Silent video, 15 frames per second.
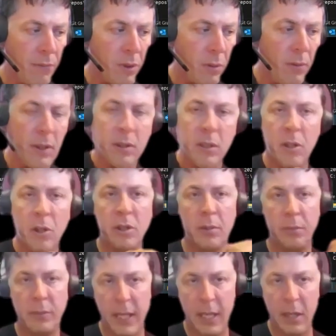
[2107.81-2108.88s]
So we've actually got
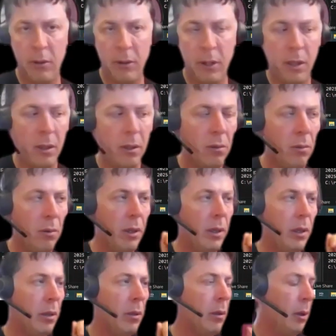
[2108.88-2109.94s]
some data in there right
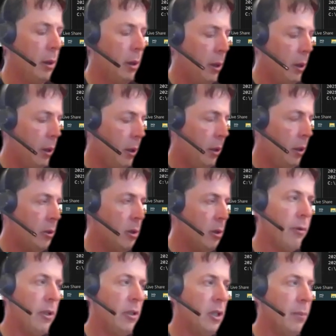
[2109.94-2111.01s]
now. So
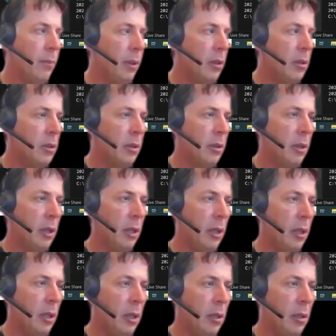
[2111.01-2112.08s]
if we jump into
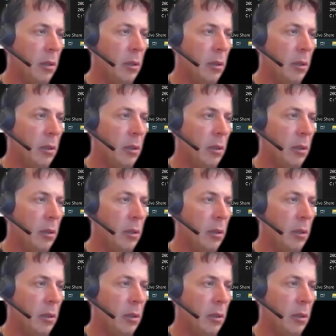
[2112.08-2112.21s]
the